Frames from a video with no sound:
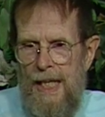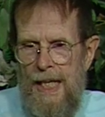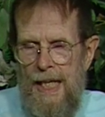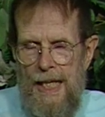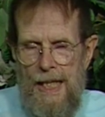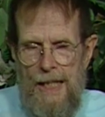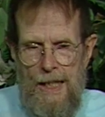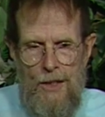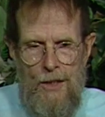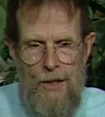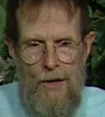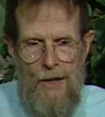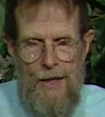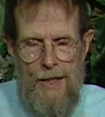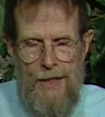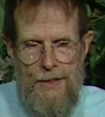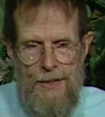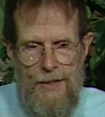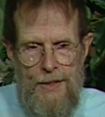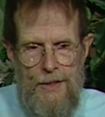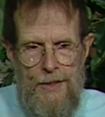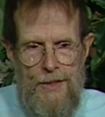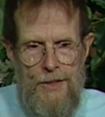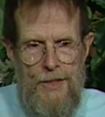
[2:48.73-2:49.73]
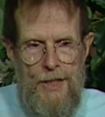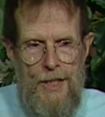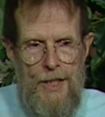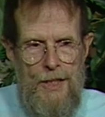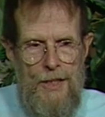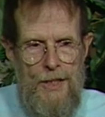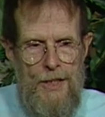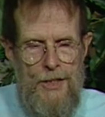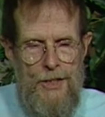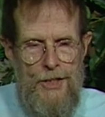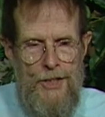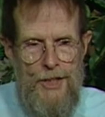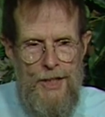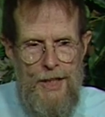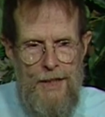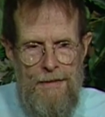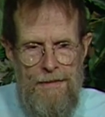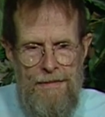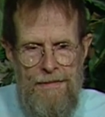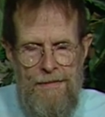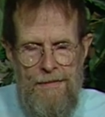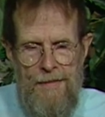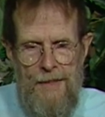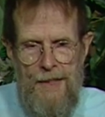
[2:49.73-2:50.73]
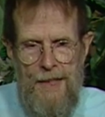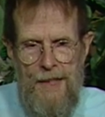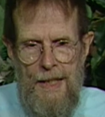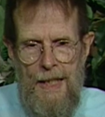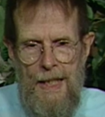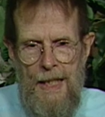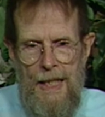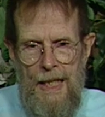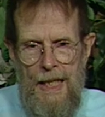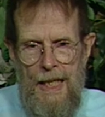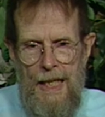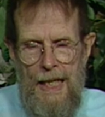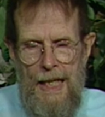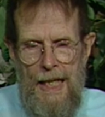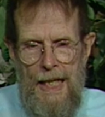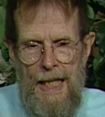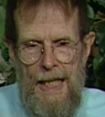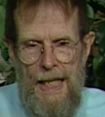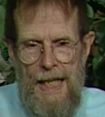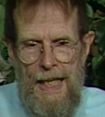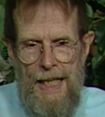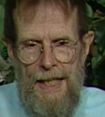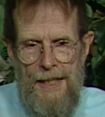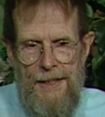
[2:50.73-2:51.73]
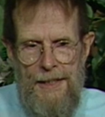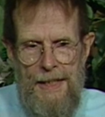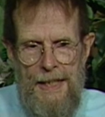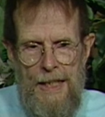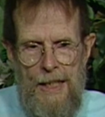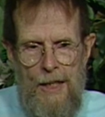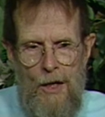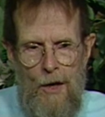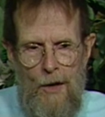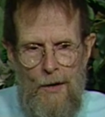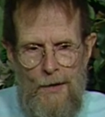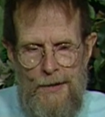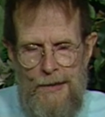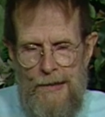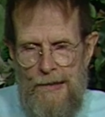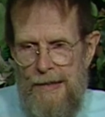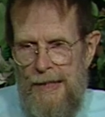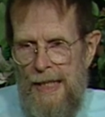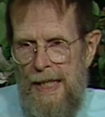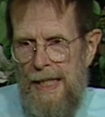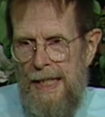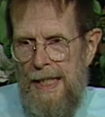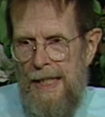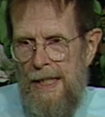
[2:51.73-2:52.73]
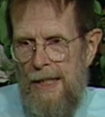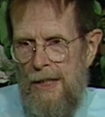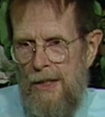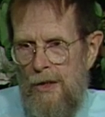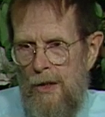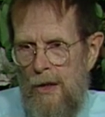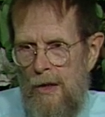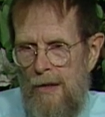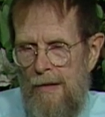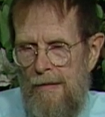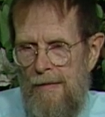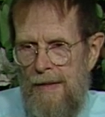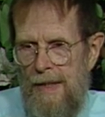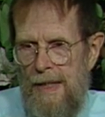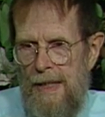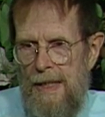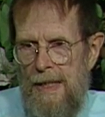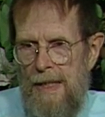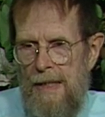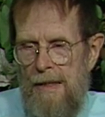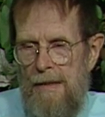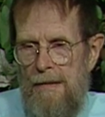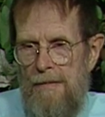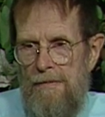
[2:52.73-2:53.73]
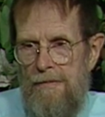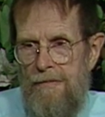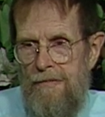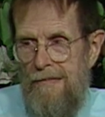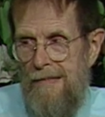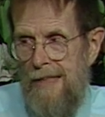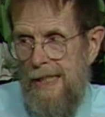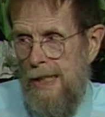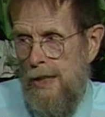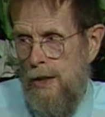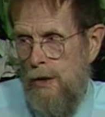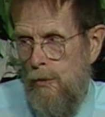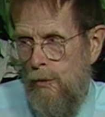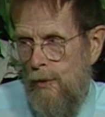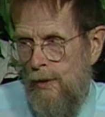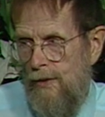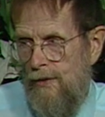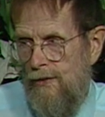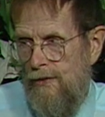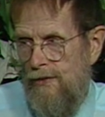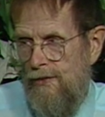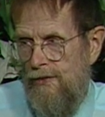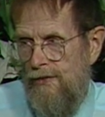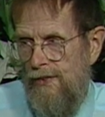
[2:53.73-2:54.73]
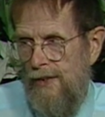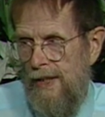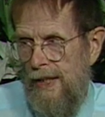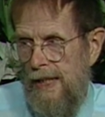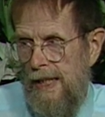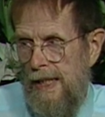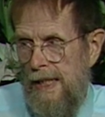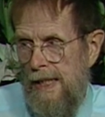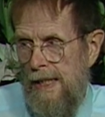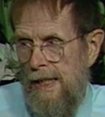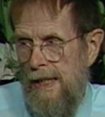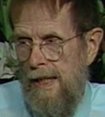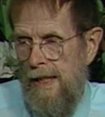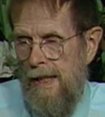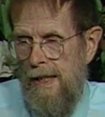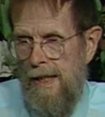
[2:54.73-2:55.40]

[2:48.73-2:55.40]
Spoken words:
It causes the shift in the alternating current frequency,